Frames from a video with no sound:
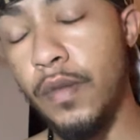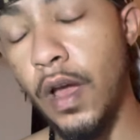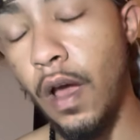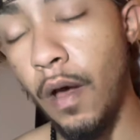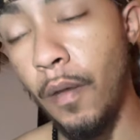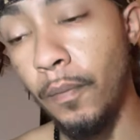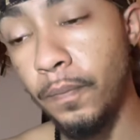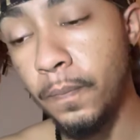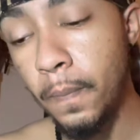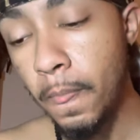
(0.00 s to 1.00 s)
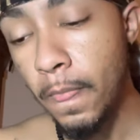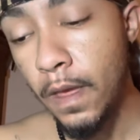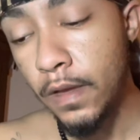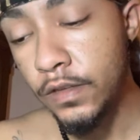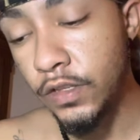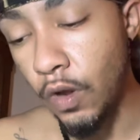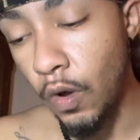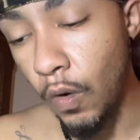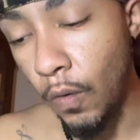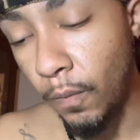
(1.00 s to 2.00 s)
But
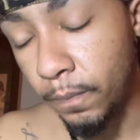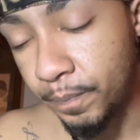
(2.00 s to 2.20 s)
so